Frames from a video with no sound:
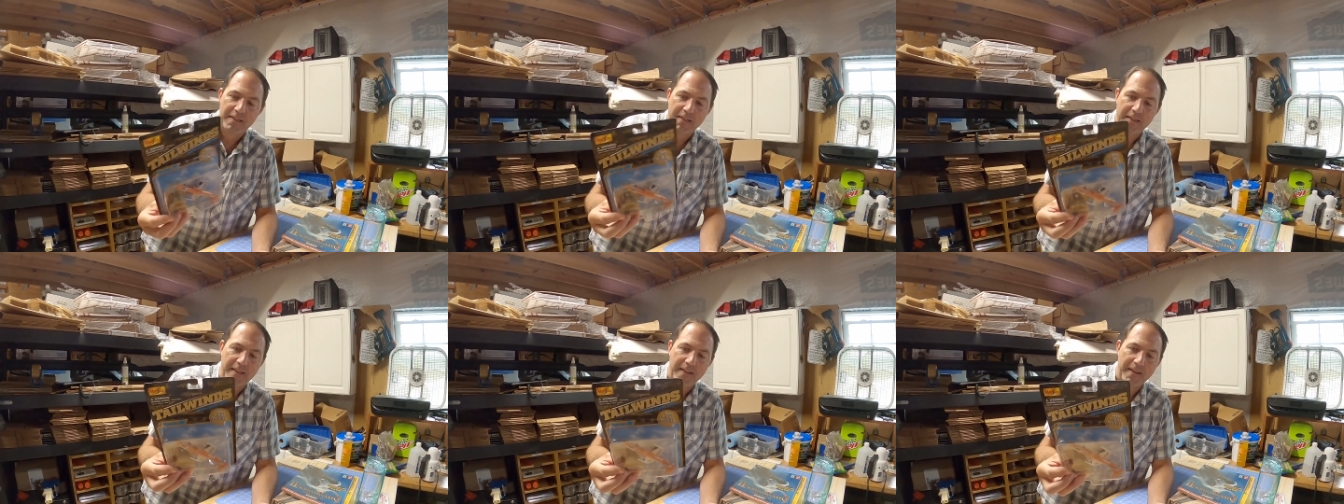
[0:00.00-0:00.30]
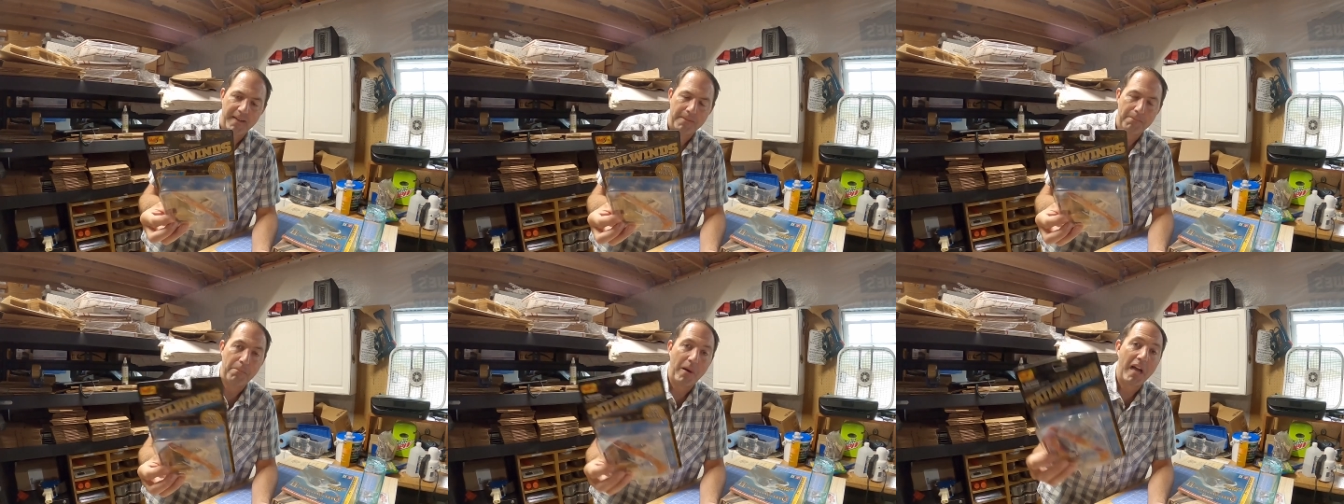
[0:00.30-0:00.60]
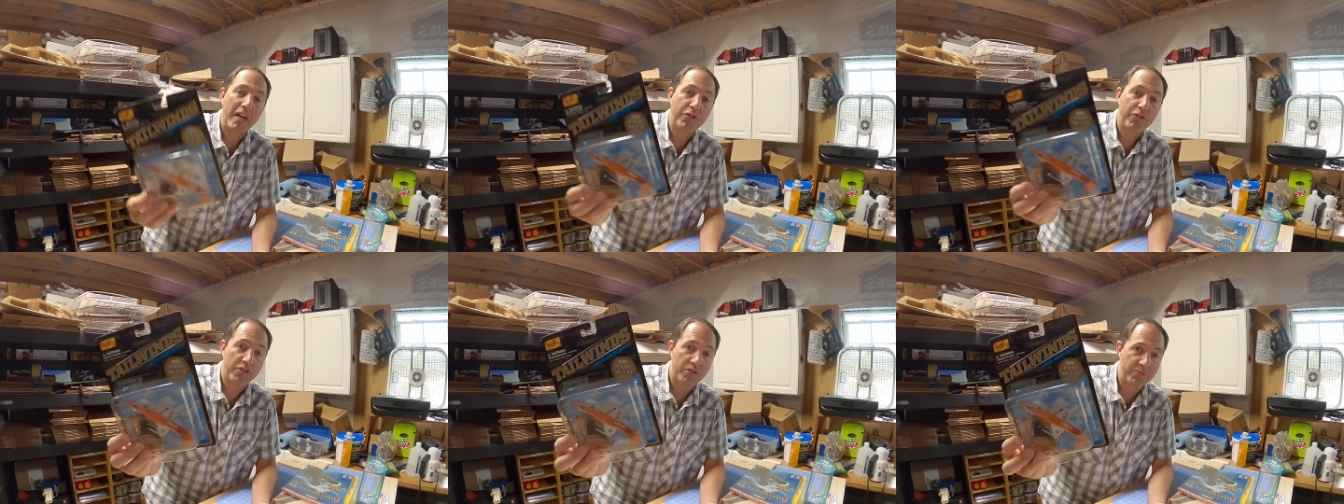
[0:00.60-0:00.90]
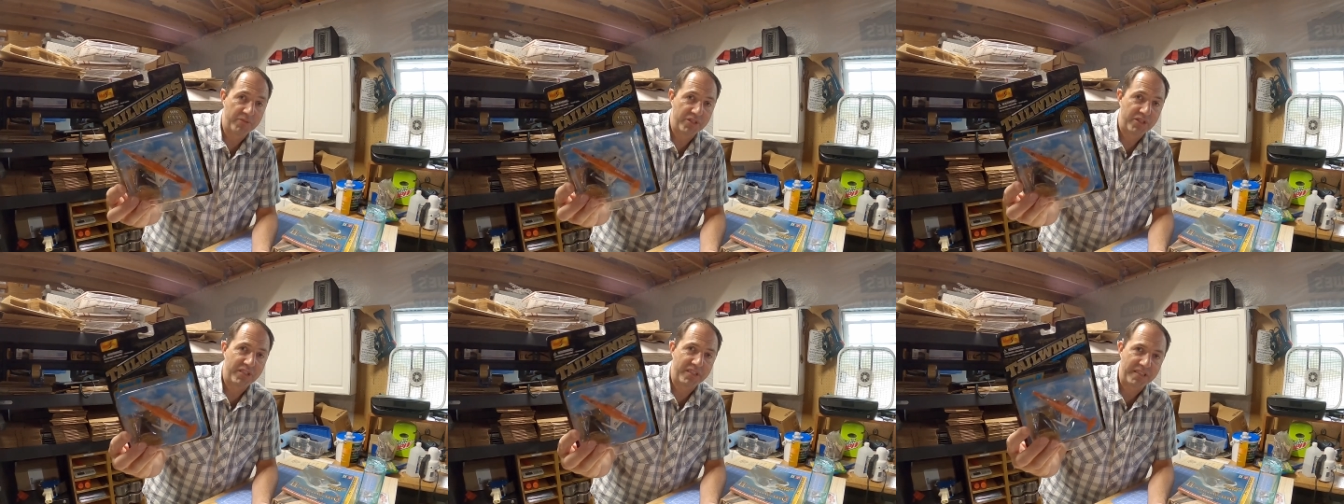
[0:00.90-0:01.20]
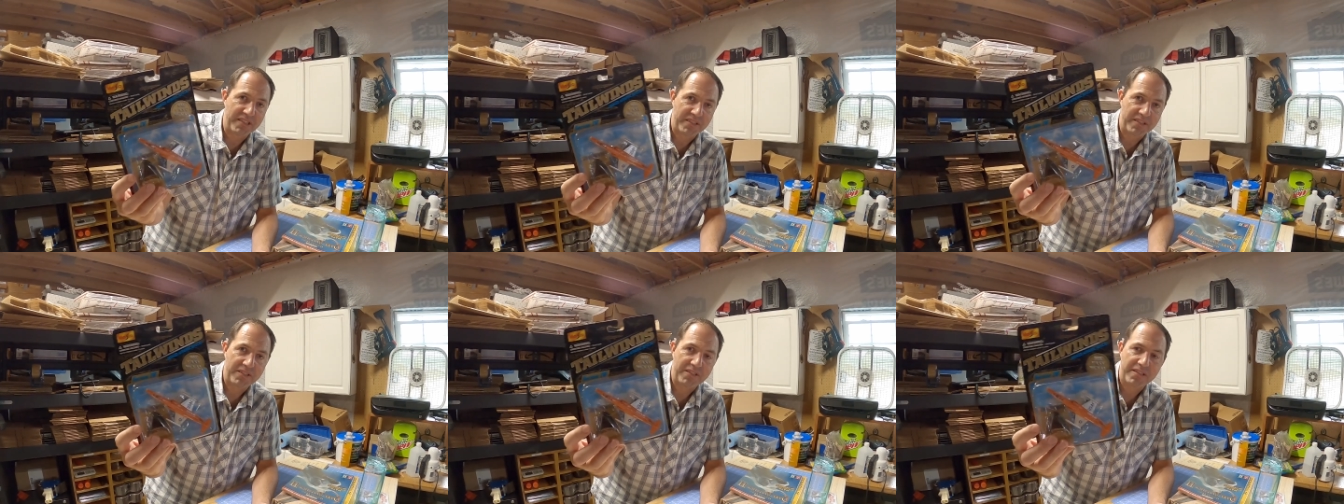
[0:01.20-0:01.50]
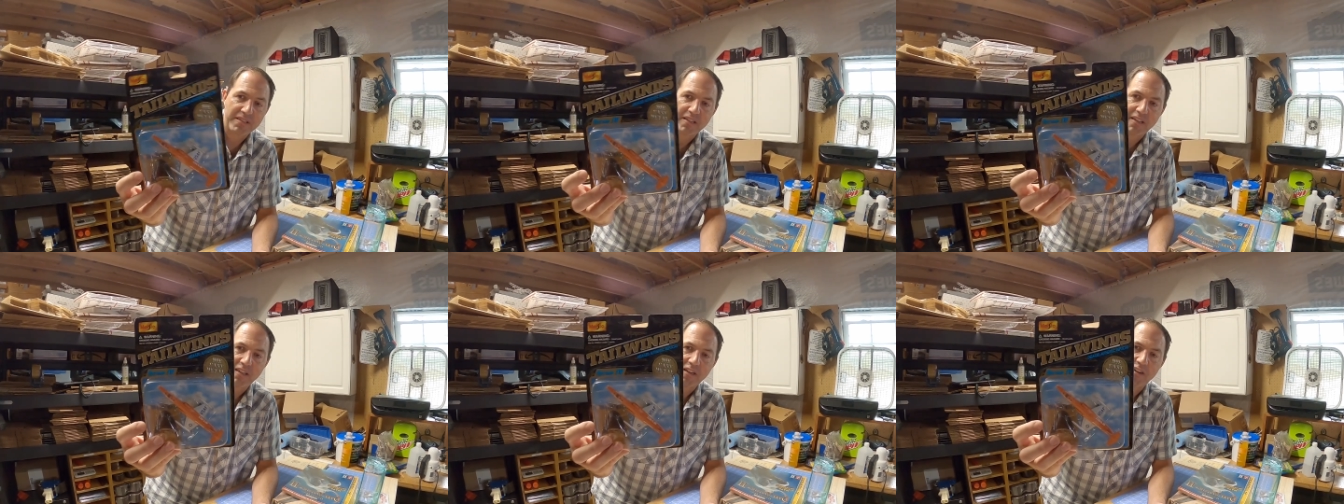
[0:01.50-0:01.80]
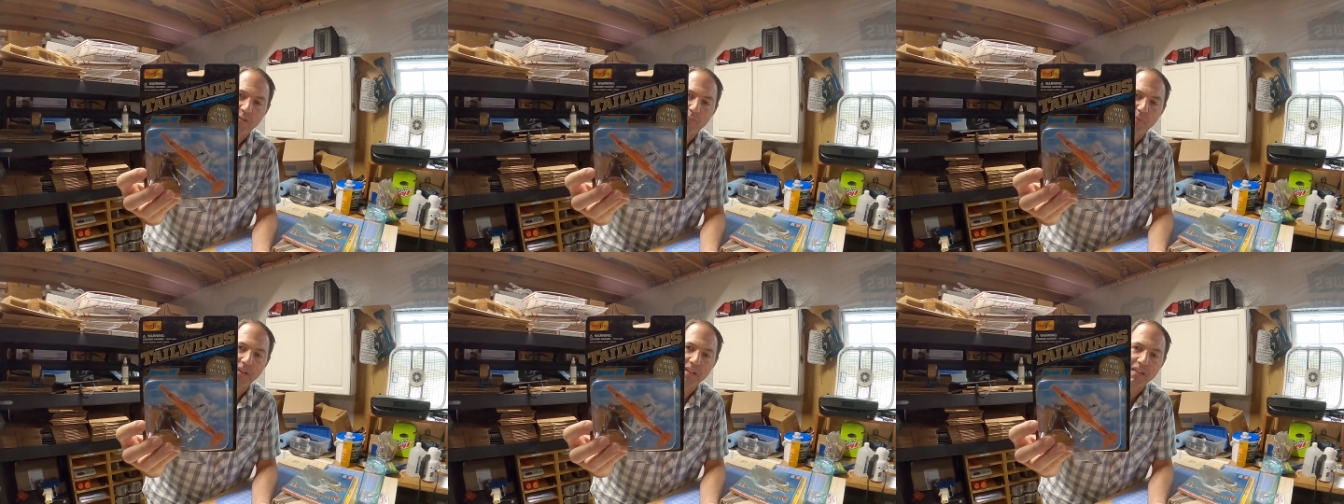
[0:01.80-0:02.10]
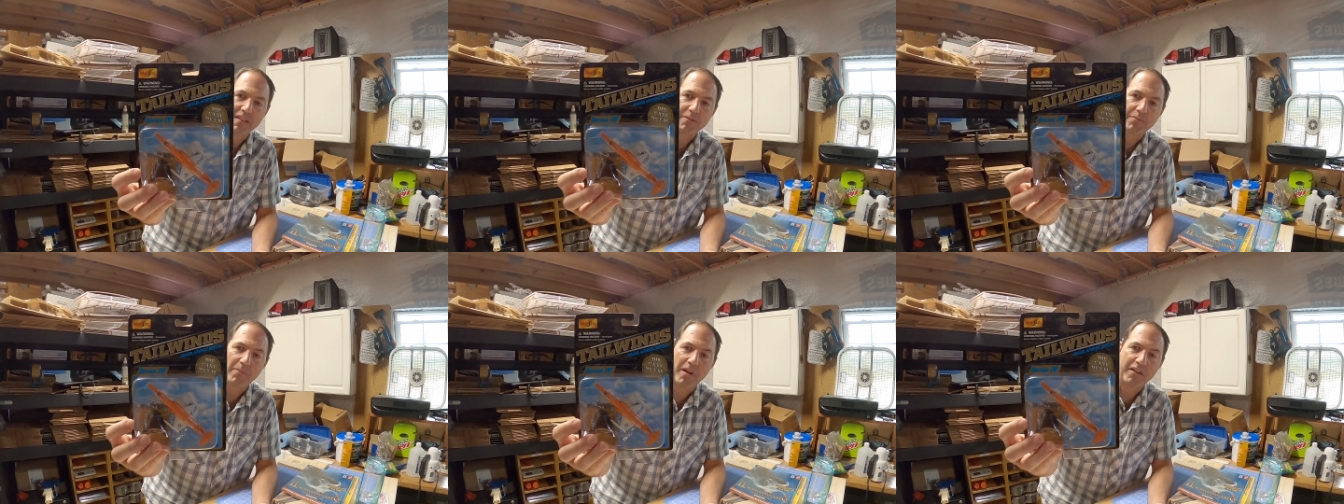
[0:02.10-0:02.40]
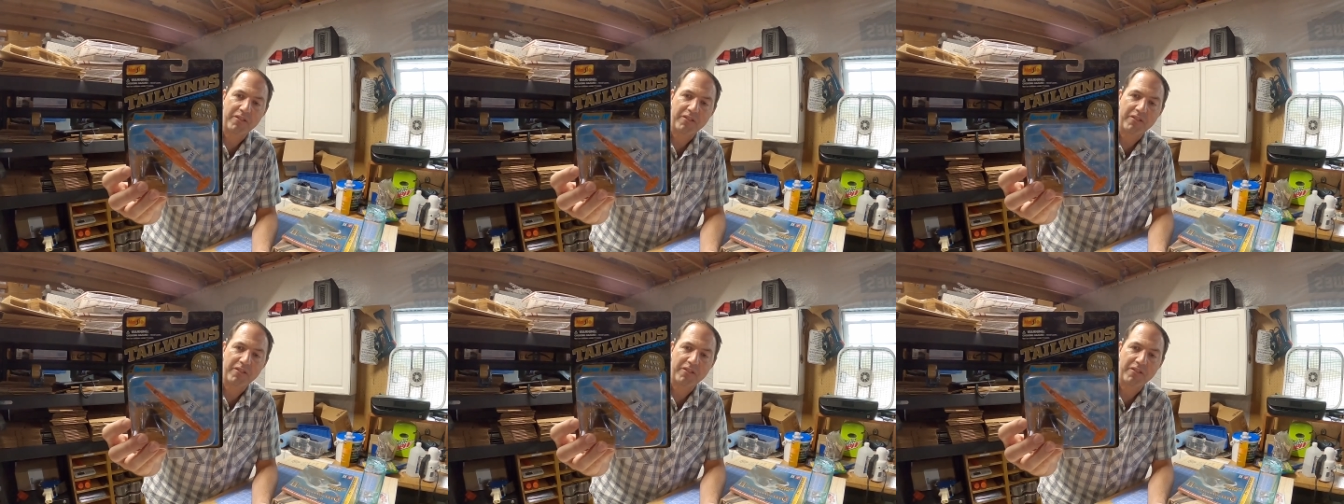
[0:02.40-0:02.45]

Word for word: uh, Micro Machines airplane,